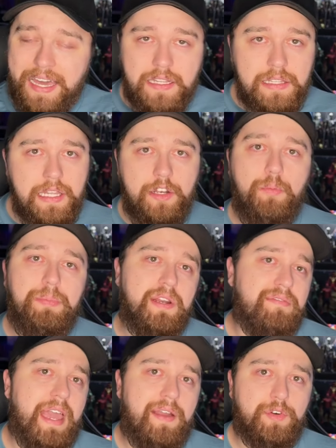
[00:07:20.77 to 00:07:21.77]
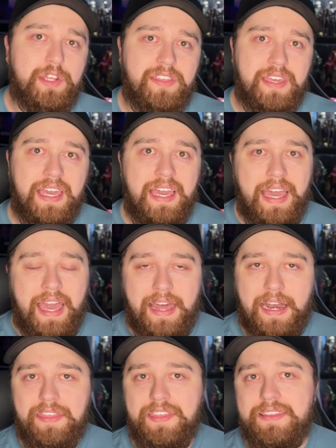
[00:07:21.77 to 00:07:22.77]
a little bit of everything,
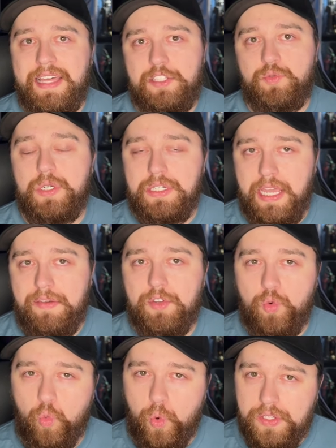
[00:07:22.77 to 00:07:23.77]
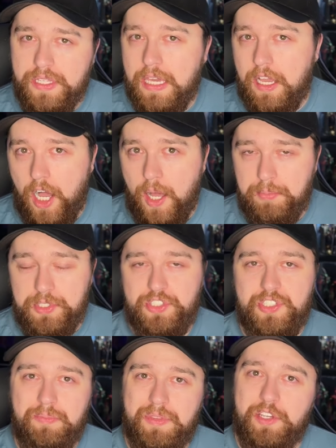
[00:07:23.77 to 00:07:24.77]
and I think that's where David really
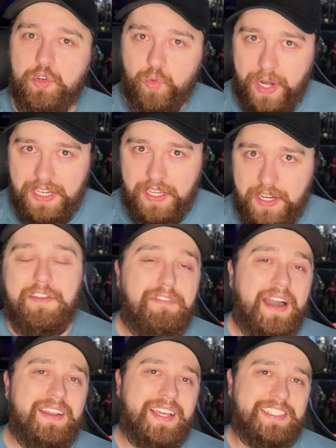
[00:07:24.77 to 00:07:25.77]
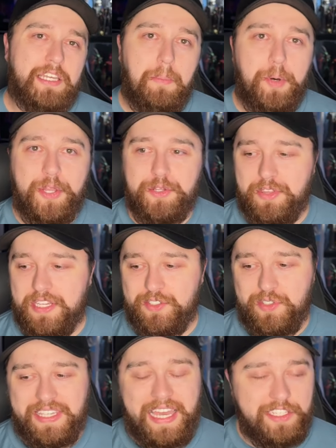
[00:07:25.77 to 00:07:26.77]
accomplished something great here. Finalize a couple other
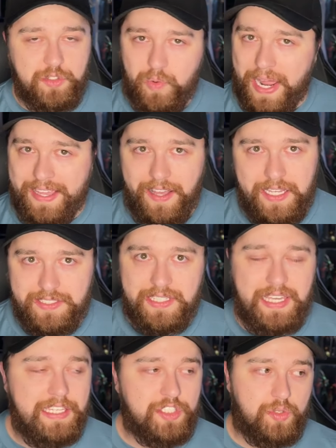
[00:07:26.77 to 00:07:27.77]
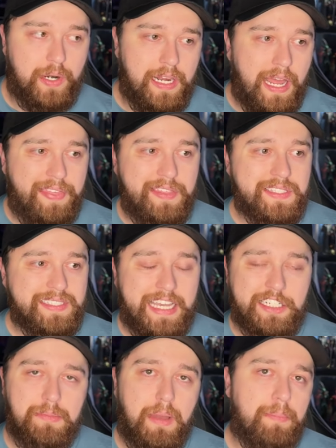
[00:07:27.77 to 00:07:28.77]
things. Yes, Ryan Gosling is great. I think this
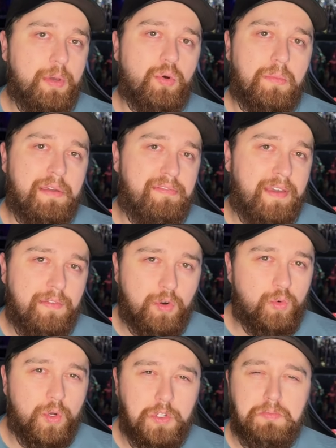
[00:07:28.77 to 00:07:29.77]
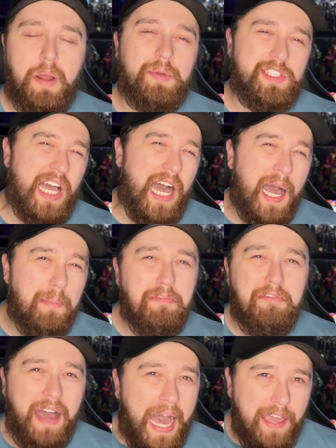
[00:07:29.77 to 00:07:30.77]
actually might be one of my favorite roles, probably top
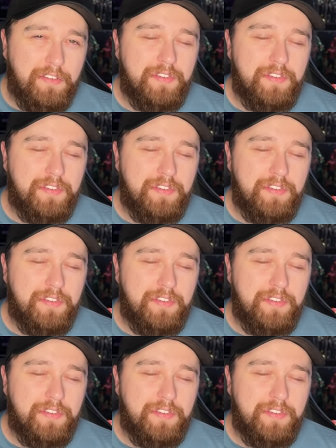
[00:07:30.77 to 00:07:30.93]
five,